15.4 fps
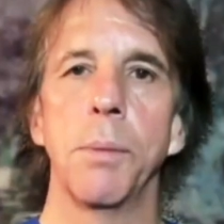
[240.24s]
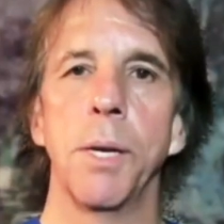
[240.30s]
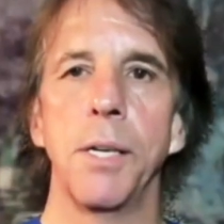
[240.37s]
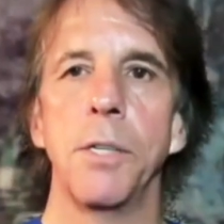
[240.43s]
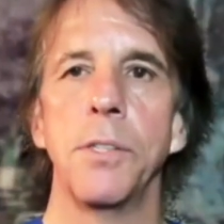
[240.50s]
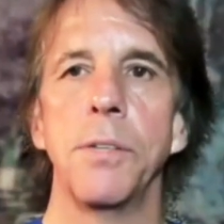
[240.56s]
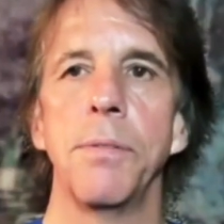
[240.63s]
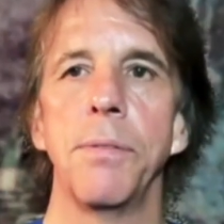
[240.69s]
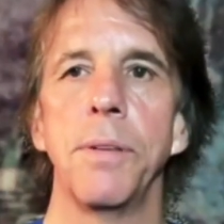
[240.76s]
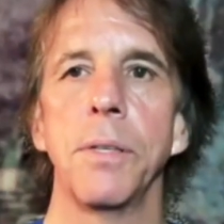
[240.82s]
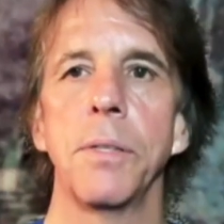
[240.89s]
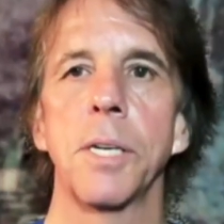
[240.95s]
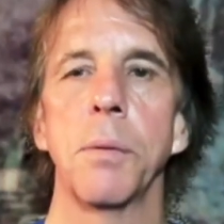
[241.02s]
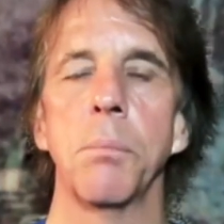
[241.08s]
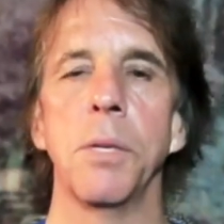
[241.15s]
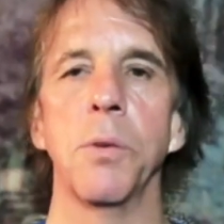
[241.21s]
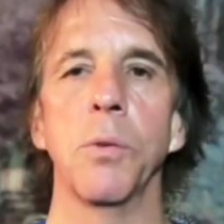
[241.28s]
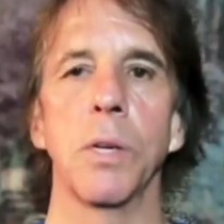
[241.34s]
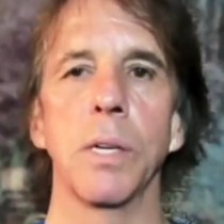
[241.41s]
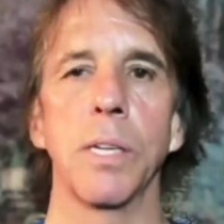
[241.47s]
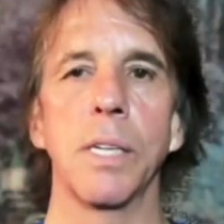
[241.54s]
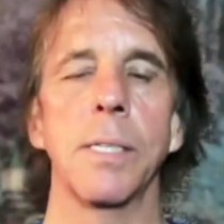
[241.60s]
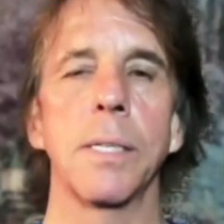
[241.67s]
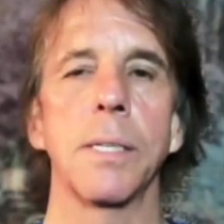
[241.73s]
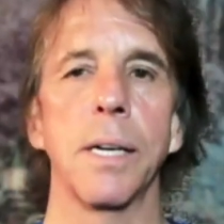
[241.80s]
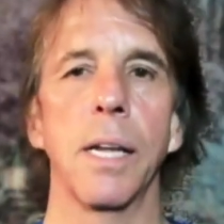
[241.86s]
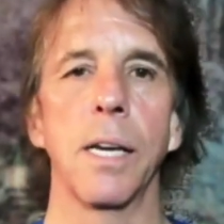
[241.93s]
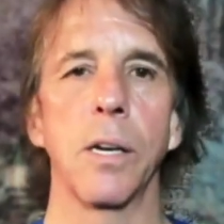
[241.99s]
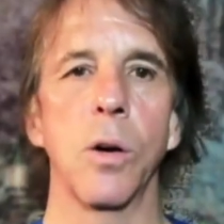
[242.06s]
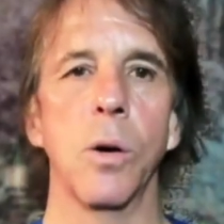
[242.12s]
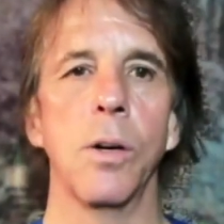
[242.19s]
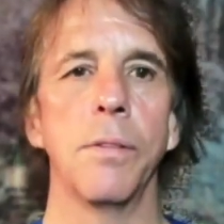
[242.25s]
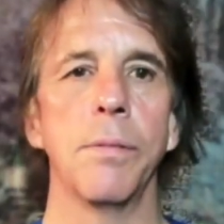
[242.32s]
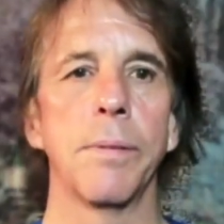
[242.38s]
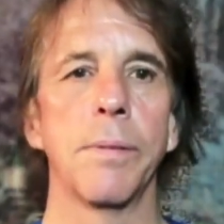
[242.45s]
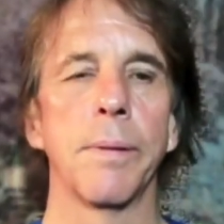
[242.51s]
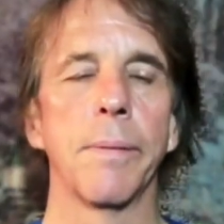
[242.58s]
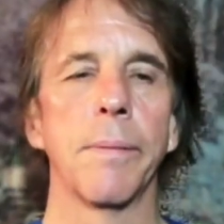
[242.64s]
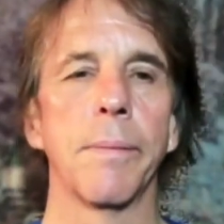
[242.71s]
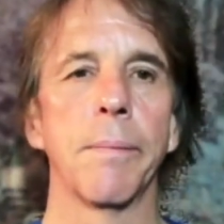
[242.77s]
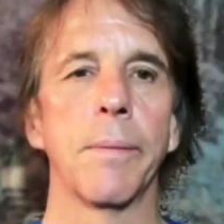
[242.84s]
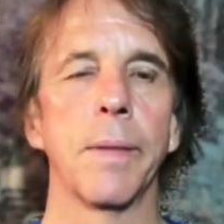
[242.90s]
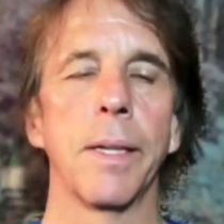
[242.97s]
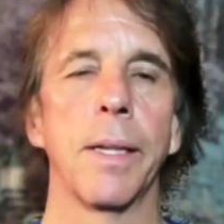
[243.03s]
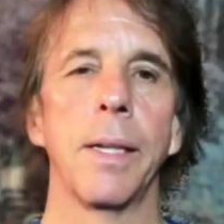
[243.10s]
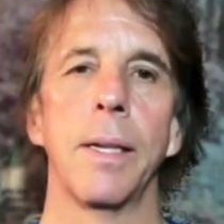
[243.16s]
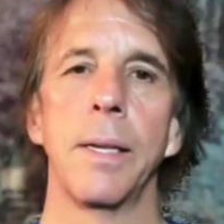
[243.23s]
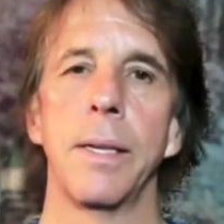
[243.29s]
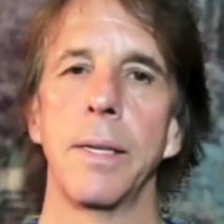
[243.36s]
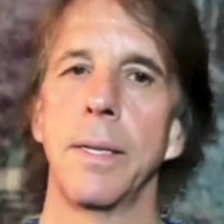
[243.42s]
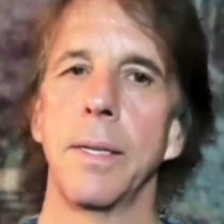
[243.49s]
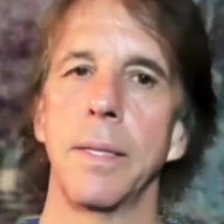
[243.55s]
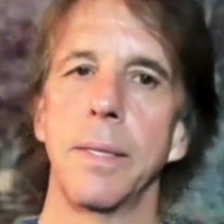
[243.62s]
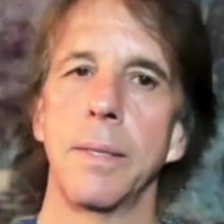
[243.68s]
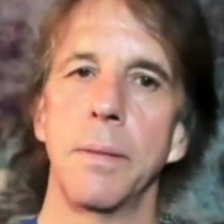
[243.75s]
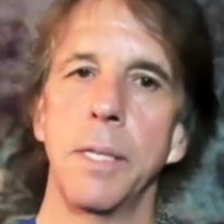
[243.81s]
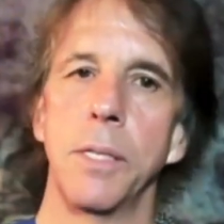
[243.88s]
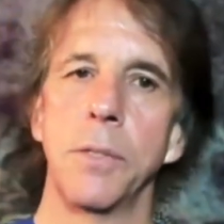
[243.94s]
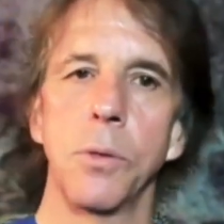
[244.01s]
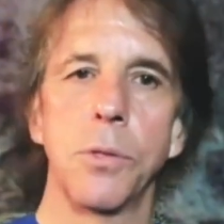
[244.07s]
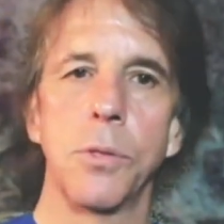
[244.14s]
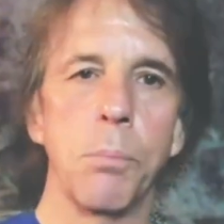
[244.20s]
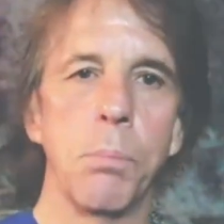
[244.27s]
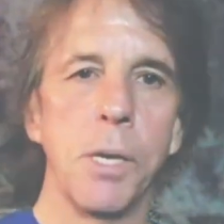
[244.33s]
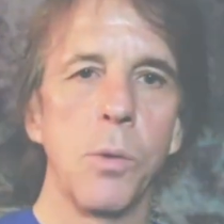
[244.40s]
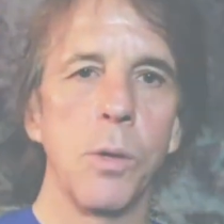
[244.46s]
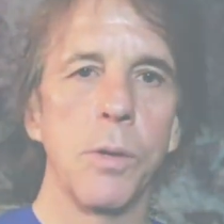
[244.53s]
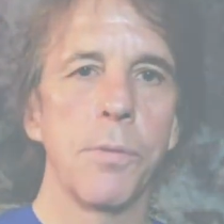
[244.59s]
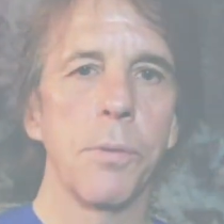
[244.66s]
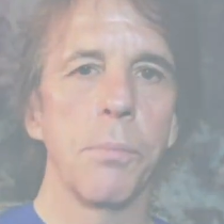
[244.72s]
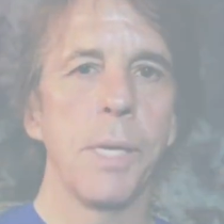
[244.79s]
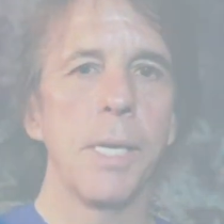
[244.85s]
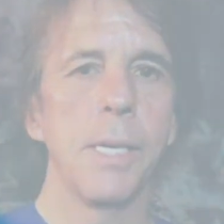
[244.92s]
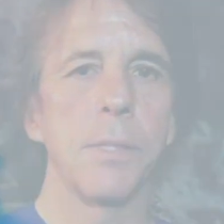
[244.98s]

energy field can be released and let go of. This was a big one for me